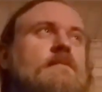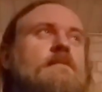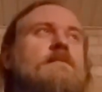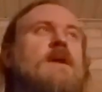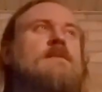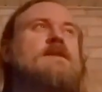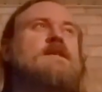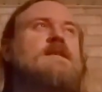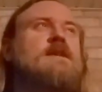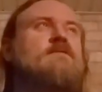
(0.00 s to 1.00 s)
maybe
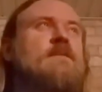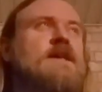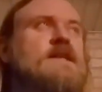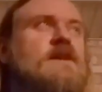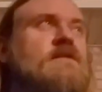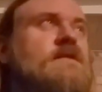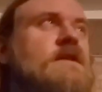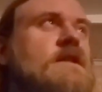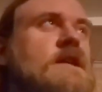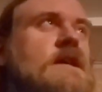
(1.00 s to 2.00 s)
deceive myself
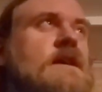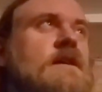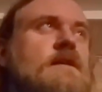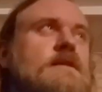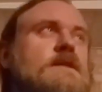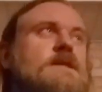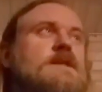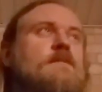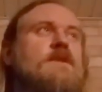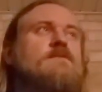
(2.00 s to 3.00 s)
into thinking
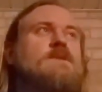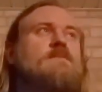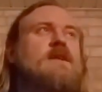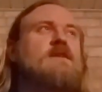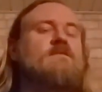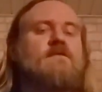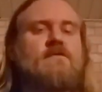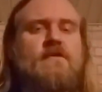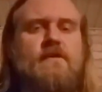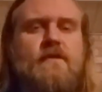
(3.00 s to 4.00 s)
something was meaningful